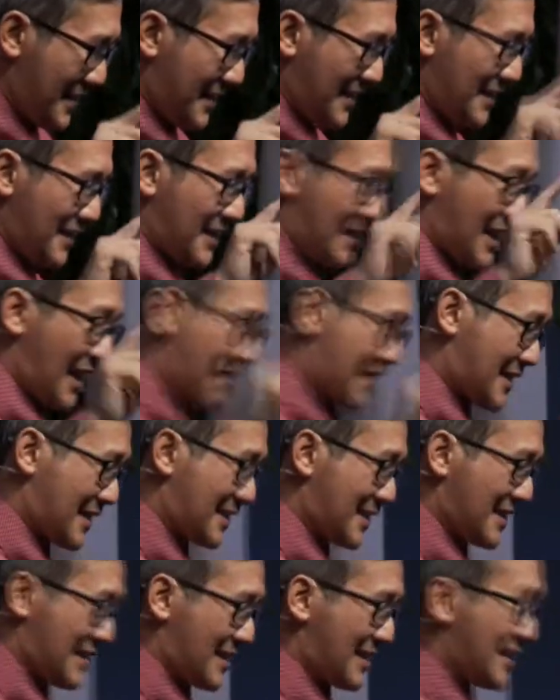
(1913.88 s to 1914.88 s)
And that's
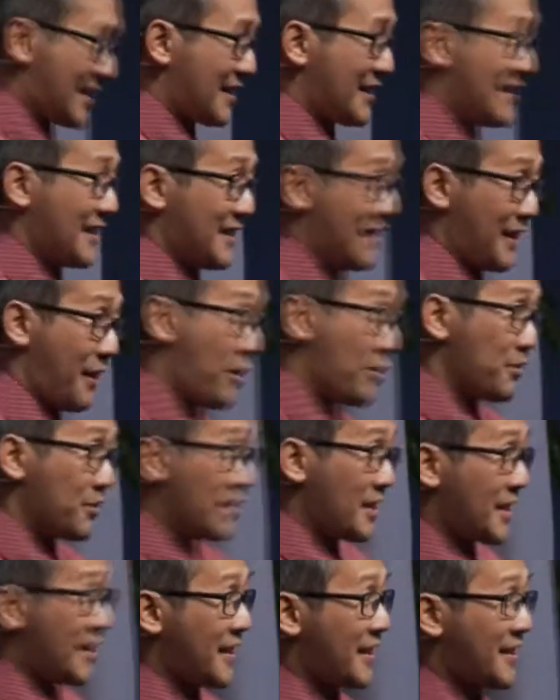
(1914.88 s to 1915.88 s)
the
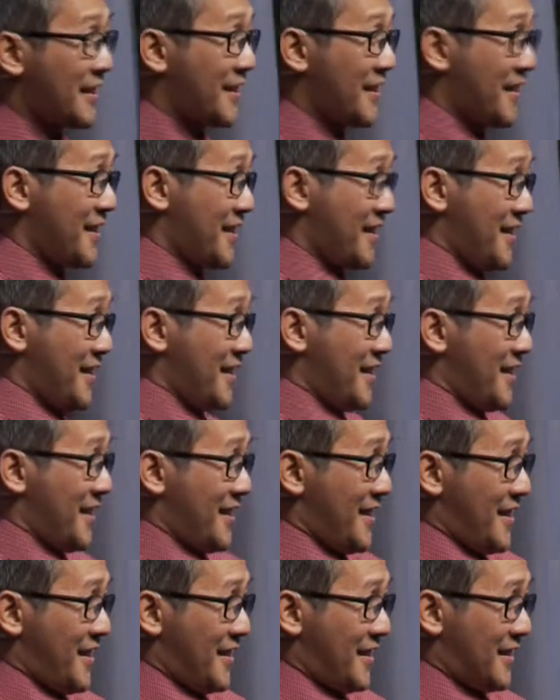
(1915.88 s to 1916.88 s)
only
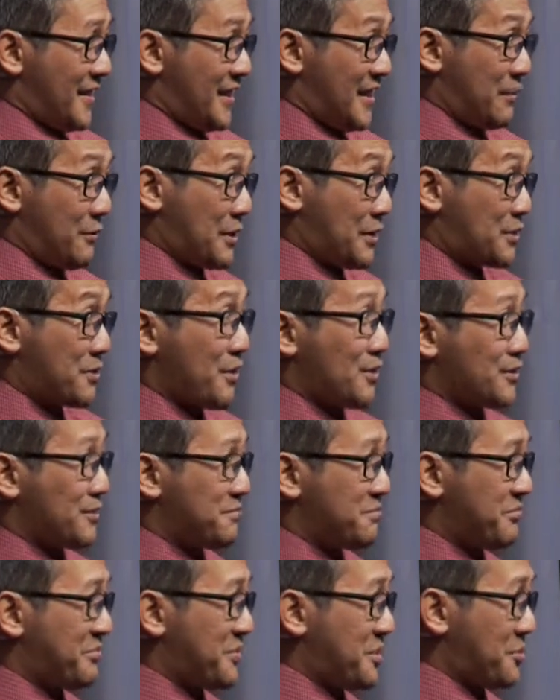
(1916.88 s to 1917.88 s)

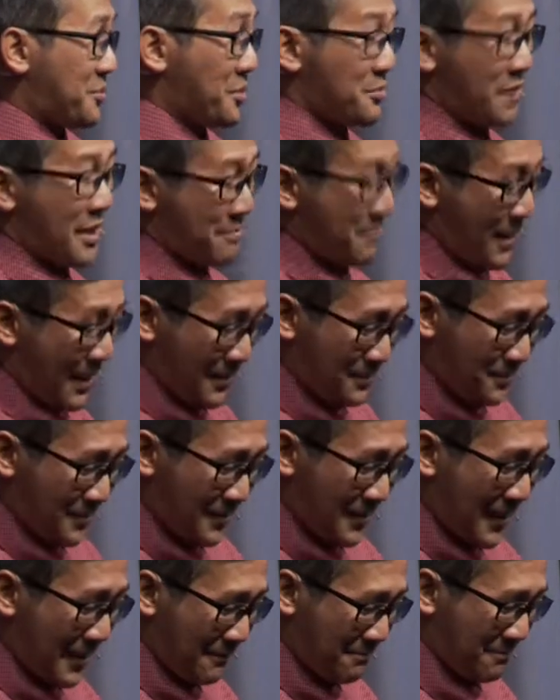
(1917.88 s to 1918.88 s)
result when we abide
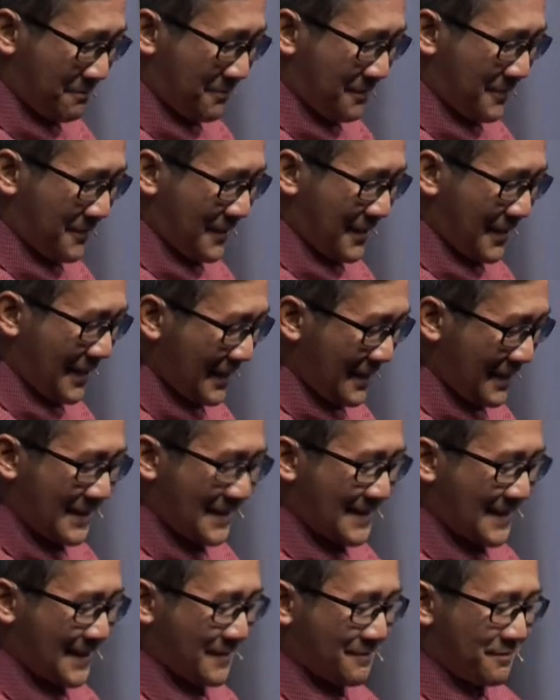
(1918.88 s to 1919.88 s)
with Him. And
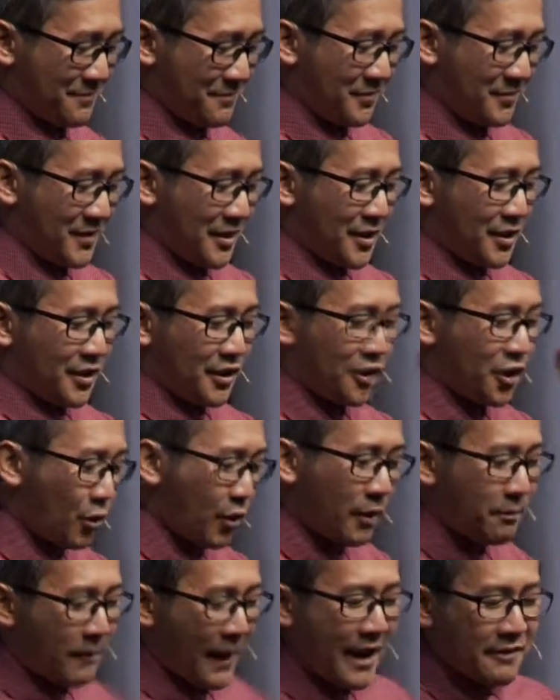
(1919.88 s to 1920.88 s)
listen, Though
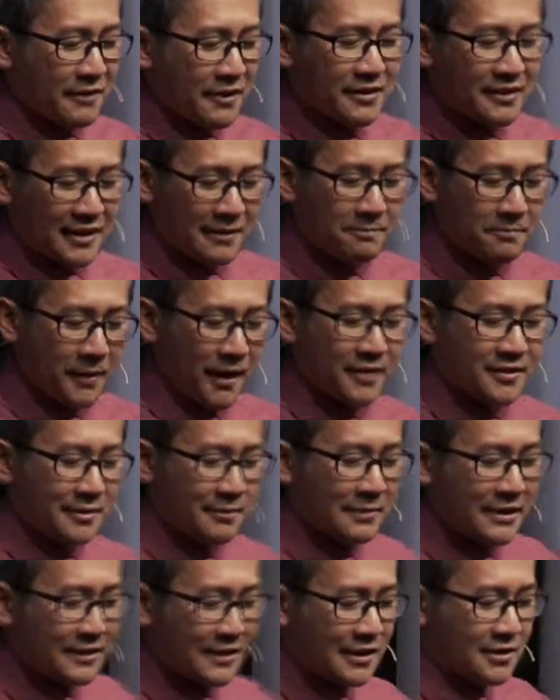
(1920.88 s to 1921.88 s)
apparent
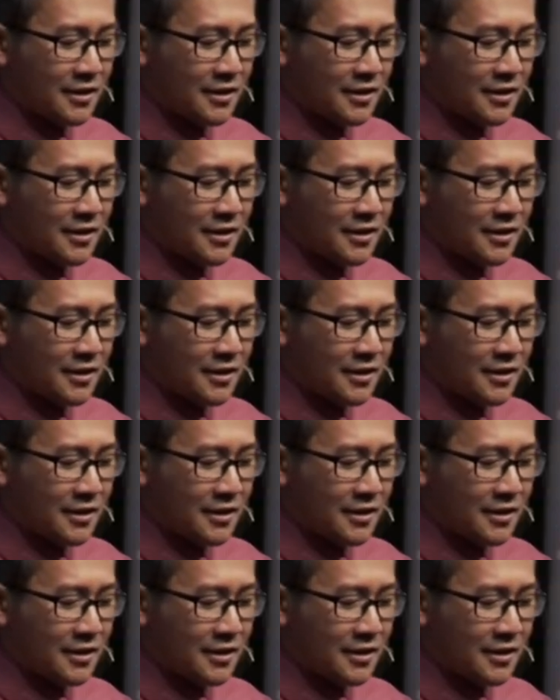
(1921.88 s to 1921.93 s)
impossibilities